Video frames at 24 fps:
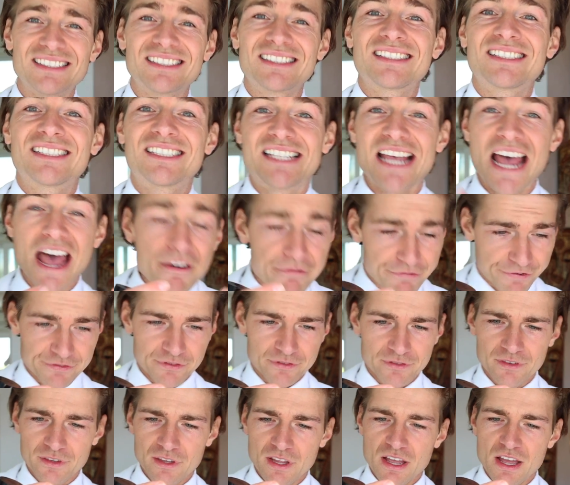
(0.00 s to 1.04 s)

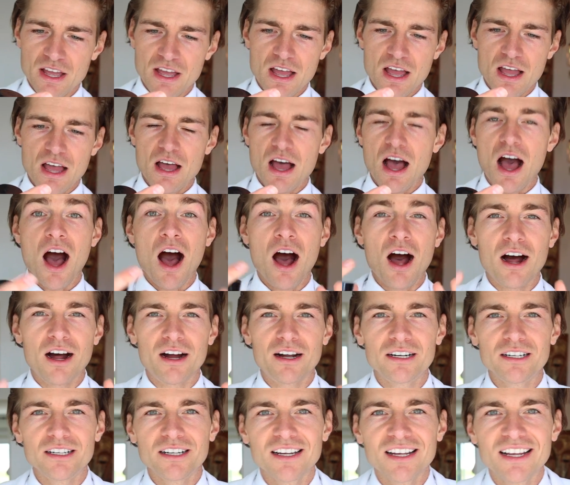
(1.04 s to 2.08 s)
seven
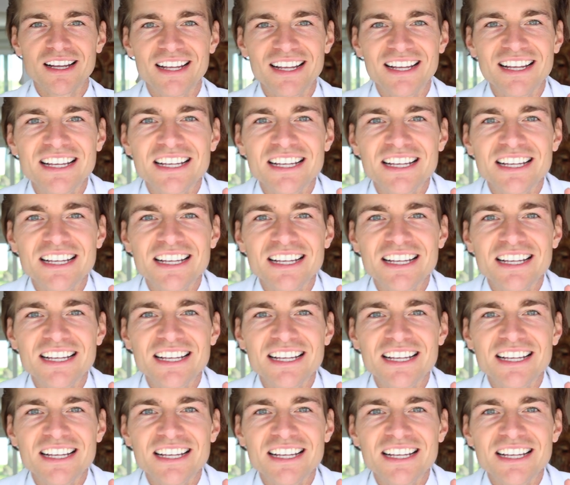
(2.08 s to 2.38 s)
are